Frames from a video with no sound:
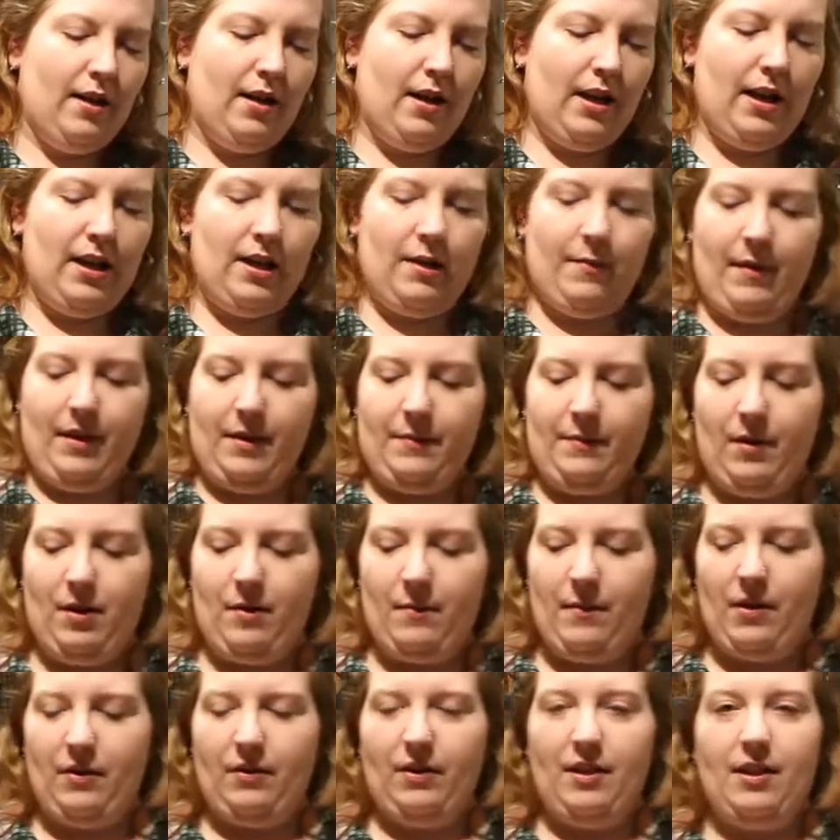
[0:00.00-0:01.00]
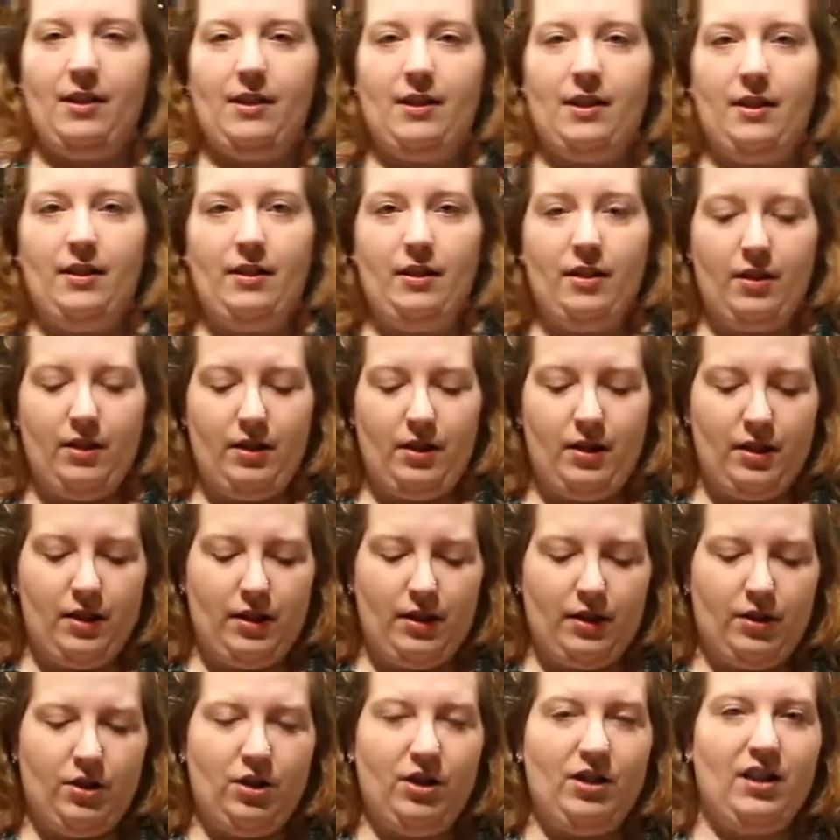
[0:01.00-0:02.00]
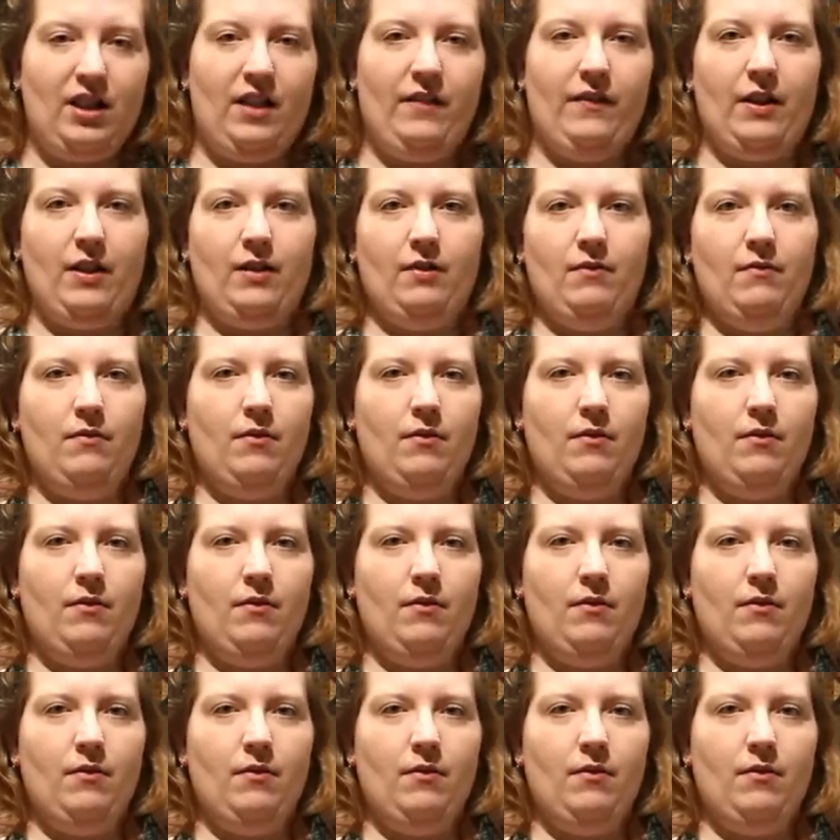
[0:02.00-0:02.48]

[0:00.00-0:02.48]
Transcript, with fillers: And the best part about this is just leave it.